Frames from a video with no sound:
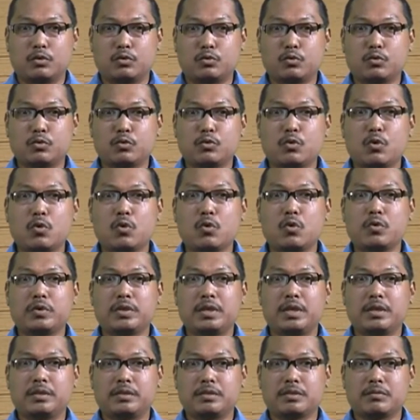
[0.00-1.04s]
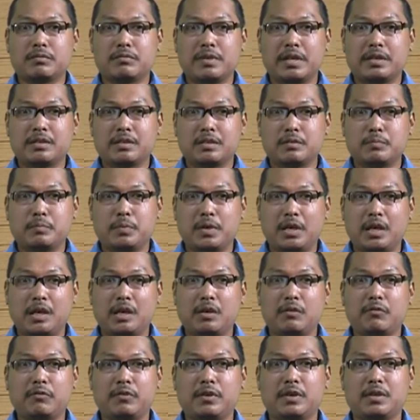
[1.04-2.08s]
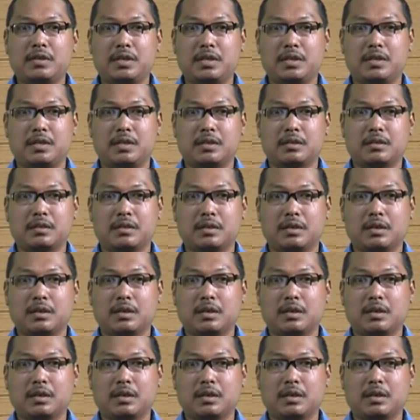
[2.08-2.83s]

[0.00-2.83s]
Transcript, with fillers: to know the interrelated behavior needed